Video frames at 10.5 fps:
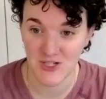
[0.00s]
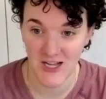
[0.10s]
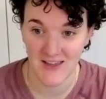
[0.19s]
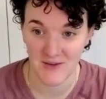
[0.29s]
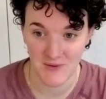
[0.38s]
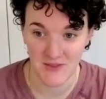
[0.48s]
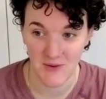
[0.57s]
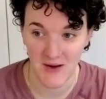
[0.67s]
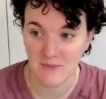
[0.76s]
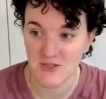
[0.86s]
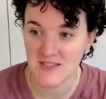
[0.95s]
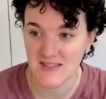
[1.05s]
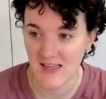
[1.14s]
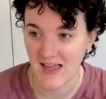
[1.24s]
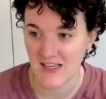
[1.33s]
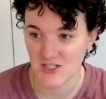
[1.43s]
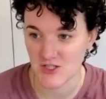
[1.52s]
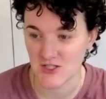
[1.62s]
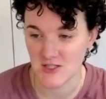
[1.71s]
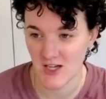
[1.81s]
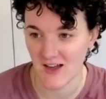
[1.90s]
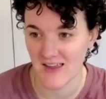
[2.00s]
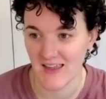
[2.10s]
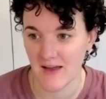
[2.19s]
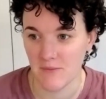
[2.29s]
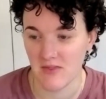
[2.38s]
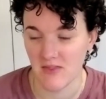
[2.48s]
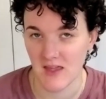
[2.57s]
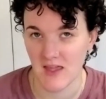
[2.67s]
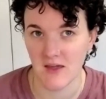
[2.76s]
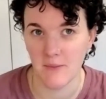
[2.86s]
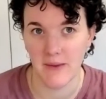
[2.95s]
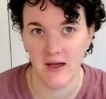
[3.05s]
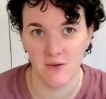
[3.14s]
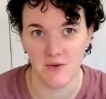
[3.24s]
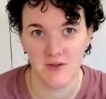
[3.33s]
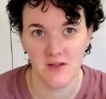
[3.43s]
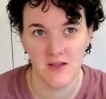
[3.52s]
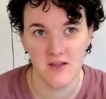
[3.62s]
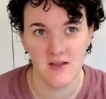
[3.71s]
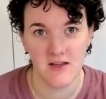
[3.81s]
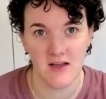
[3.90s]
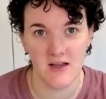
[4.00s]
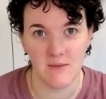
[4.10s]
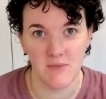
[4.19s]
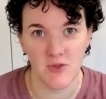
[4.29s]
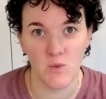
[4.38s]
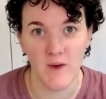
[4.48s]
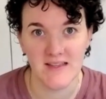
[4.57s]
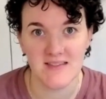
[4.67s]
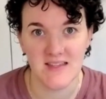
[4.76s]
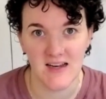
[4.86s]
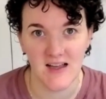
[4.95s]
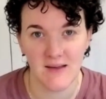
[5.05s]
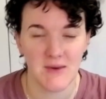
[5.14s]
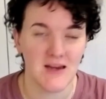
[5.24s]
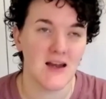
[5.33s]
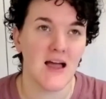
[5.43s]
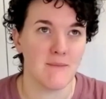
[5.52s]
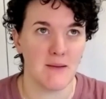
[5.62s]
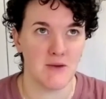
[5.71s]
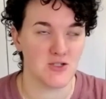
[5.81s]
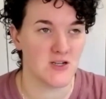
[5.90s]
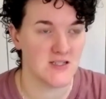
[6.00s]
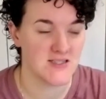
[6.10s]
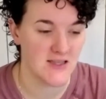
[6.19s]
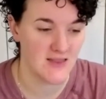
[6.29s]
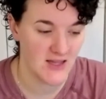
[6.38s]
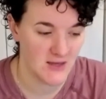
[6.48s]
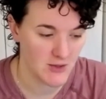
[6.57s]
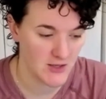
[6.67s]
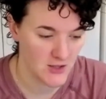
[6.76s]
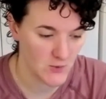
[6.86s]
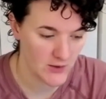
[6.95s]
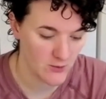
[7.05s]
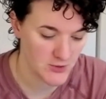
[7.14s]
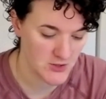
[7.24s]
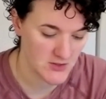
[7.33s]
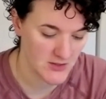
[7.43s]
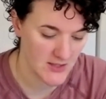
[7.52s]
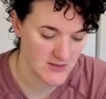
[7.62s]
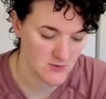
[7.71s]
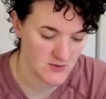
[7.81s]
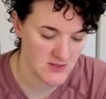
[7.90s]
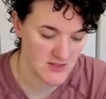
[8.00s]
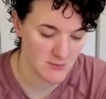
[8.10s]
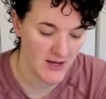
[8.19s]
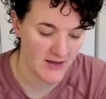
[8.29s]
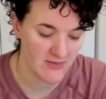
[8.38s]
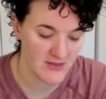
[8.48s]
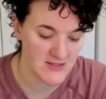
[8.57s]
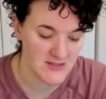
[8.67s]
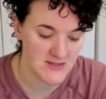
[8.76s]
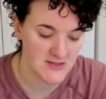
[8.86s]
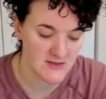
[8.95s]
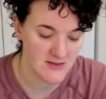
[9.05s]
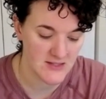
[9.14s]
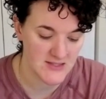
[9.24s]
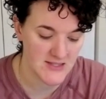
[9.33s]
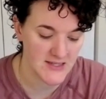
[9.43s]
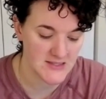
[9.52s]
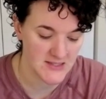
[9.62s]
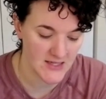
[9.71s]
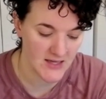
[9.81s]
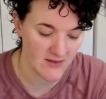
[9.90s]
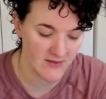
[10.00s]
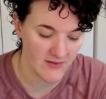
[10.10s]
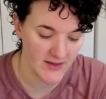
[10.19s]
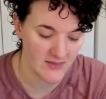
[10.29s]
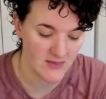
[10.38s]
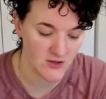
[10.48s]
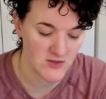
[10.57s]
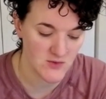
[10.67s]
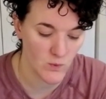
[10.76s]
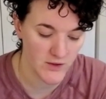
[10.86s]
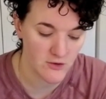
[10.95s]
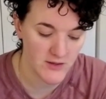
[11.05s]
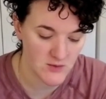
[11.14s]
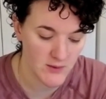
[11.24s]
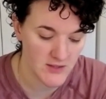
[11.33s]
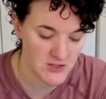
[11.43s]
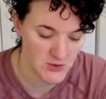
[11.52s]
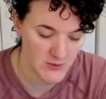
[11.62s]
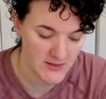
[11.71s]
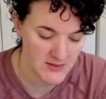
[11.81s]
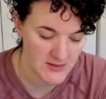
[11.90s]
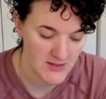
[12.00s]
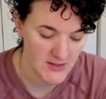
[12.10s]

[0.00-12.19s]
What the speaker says: tracking with you. I'm just seeing as you're talking, I'm thinking about the ways that, and I'm not trying to say that anybody who I know personally has OCD, but this idea that like there is one correct way to do it.